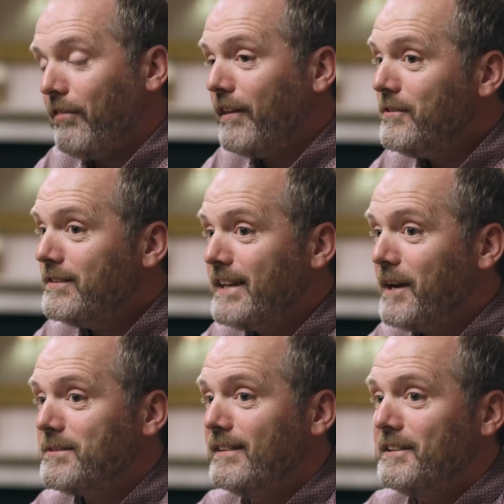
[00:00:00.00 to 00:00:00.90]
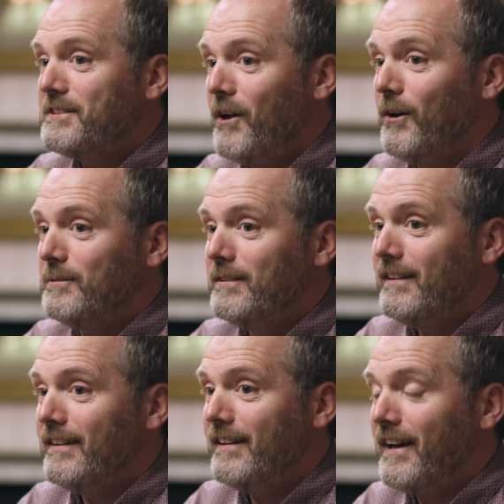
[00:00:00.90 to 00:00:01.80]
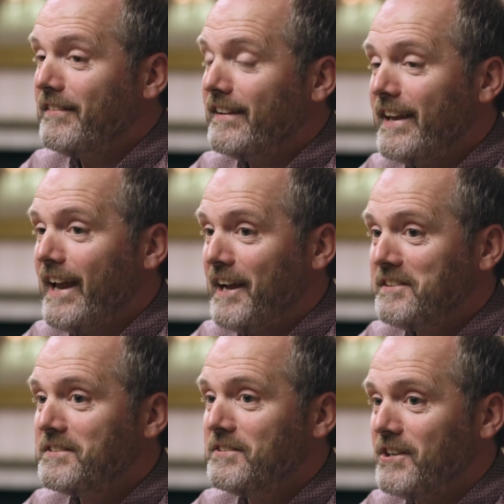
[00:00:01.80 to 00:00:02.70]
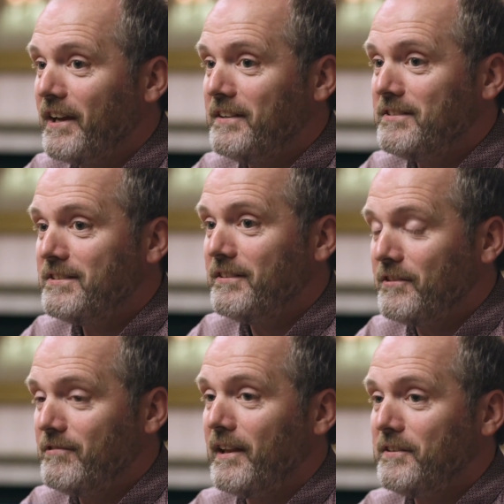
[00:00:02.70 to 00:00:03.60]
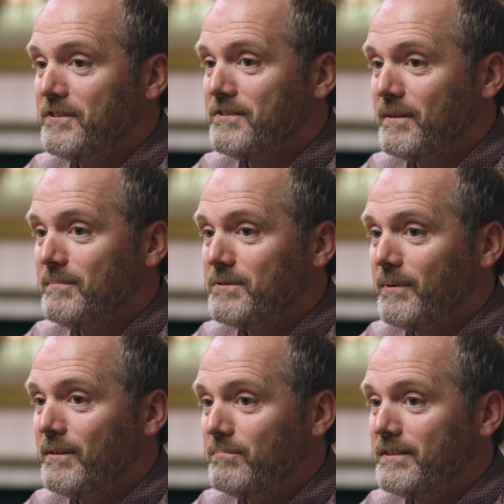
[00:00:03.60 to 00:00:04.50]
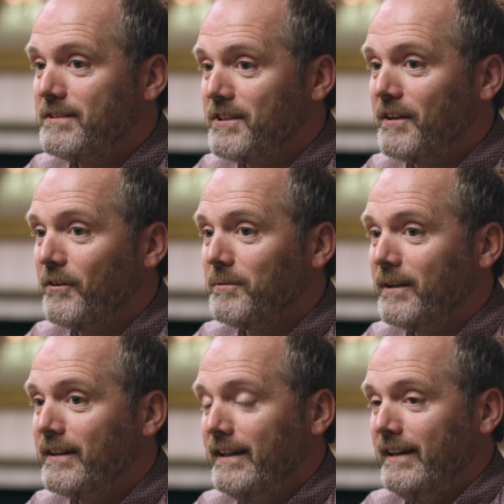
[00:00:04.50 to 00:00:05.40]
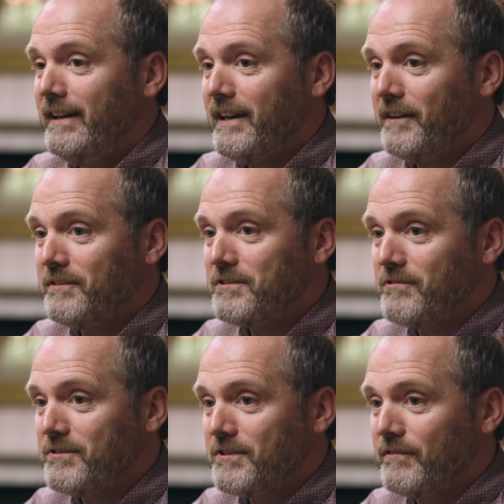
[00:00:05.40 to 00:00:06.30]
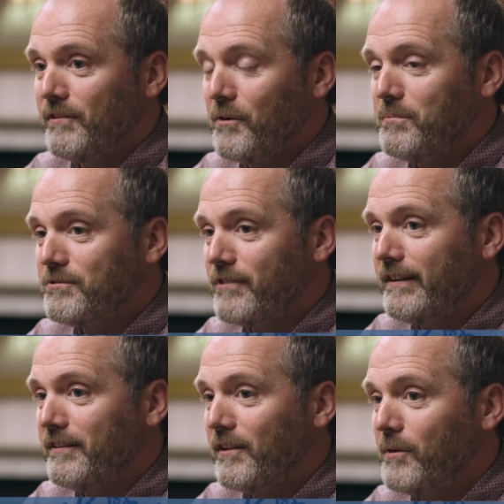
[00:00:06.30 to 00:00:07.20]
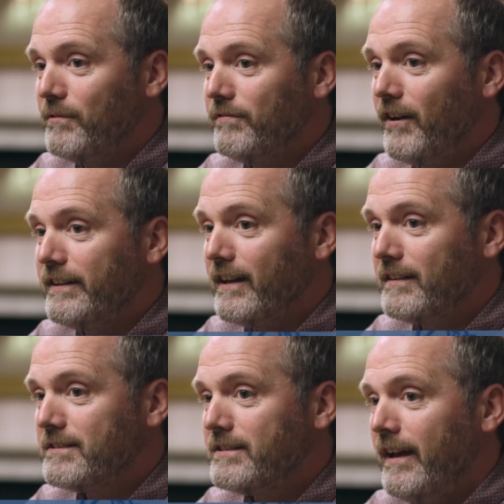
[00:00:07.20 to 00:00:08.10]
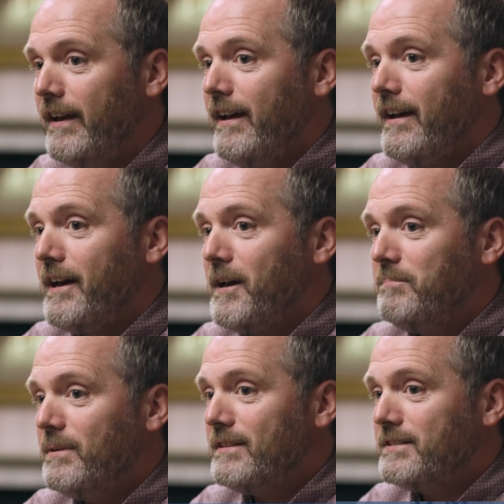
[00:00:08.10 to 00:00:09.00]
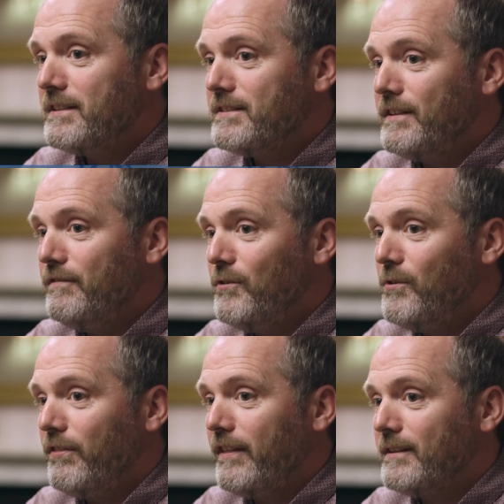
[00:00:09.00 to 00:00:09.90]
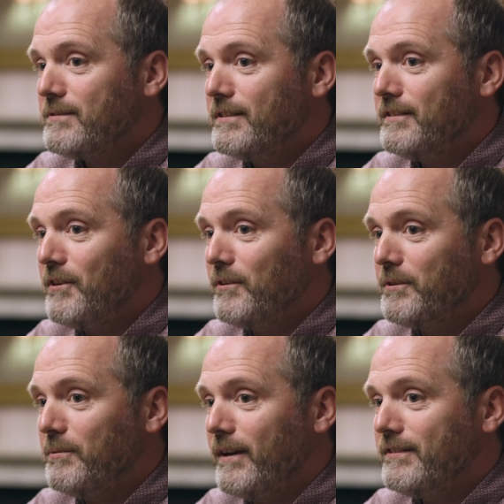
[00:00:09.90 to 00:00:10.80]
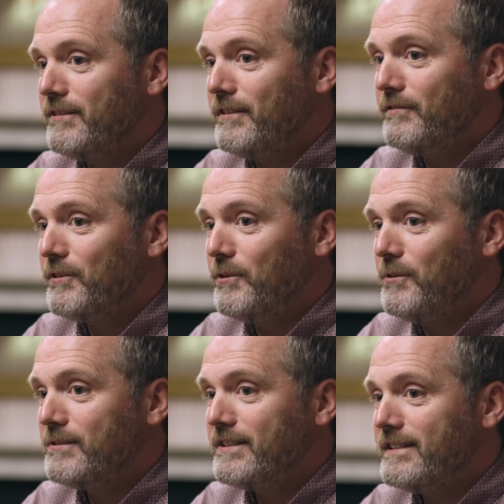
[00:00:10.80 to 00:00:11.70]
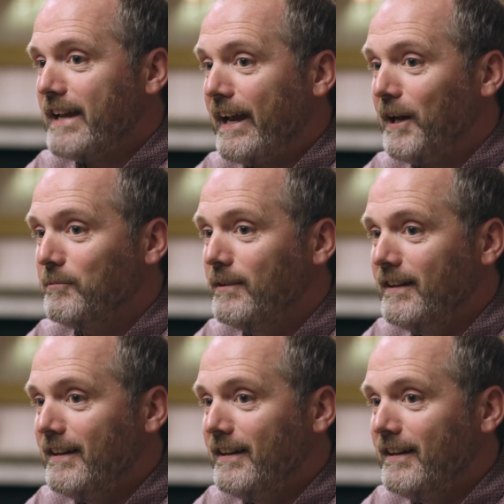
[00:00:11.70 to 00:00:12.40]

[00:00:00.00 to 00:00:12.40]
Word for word: I think undoubtedly so. Uh, I think it has to change the relationship between the British economy and the structures of global trade and global finance. Uh, but the $64,000 question, of course, is how.